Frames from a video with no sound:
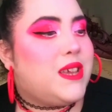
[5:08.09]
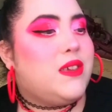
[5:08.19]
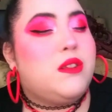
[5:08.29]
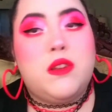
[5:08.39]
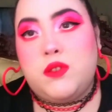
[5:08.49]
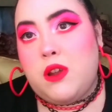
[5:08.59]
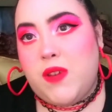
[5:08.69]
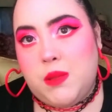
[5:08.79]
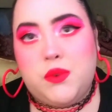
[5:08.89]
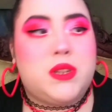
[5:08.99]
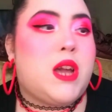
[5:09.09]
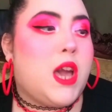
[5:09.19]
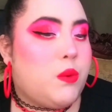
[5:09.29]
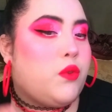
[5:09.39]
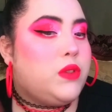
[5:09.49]
You know, if they're available, then
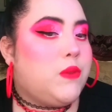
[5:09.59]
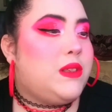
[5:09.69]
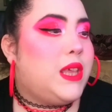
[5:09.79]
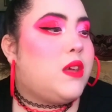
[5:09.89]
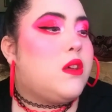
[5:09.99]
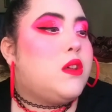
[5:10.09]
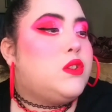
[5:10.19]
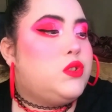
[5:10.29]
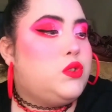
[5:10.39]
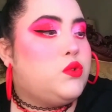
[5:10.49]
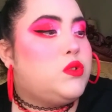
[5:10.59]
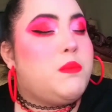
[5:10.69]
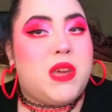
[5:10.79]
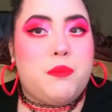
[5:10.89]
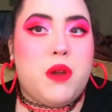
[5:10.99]
I will leave a link to the
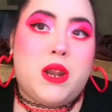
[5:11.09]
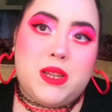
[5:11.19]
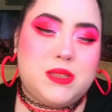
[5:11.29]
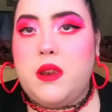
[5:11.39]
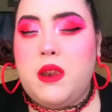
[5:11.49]
makeup products.